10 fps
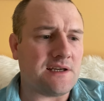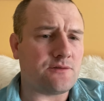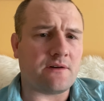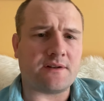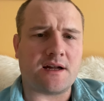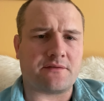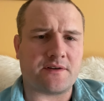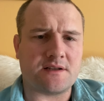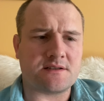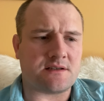do have a lot of
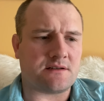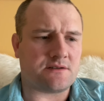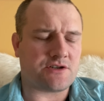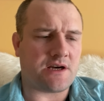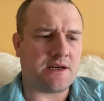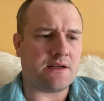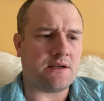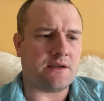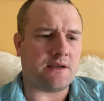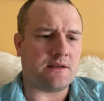friends in
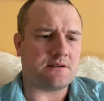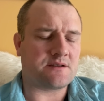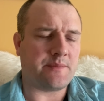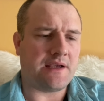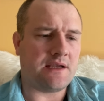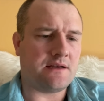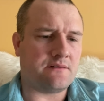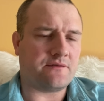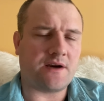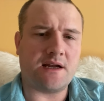China and Spain
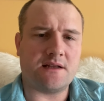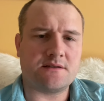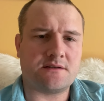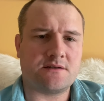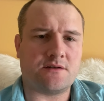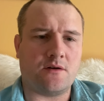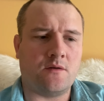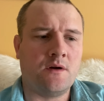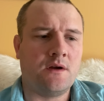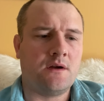and France,
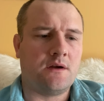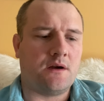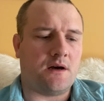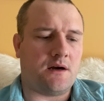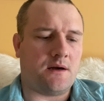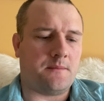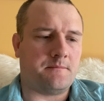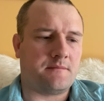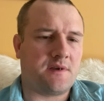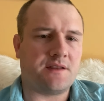so
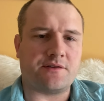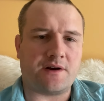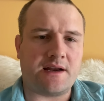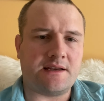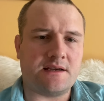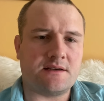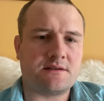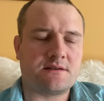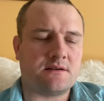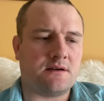get their
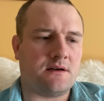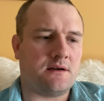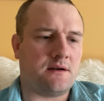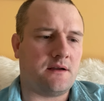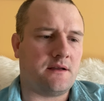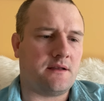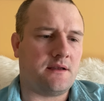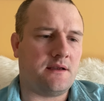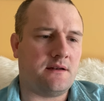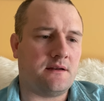ideas,
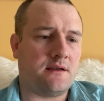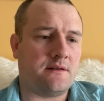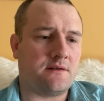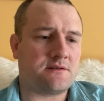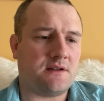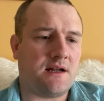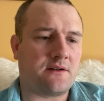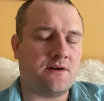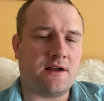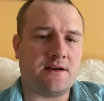and there's a lot
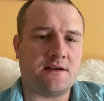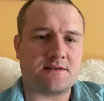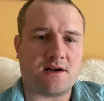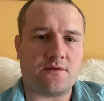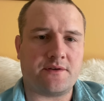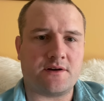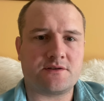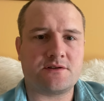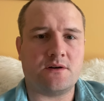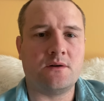of good ideas out there.
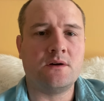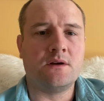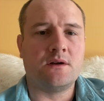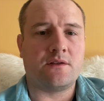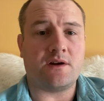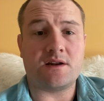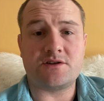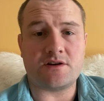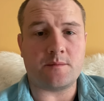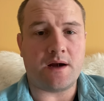So thought I'd
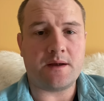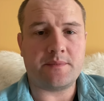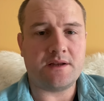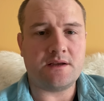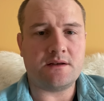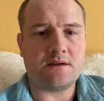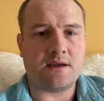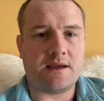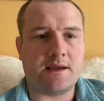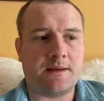share my opinion,
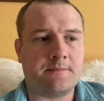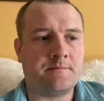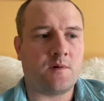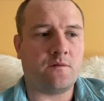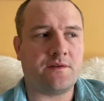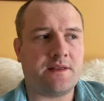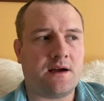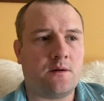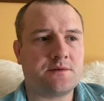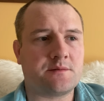and hopefully that
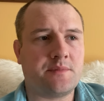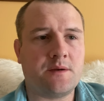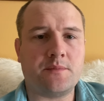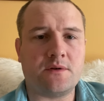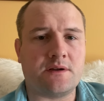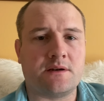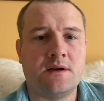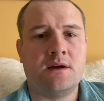helps some people. And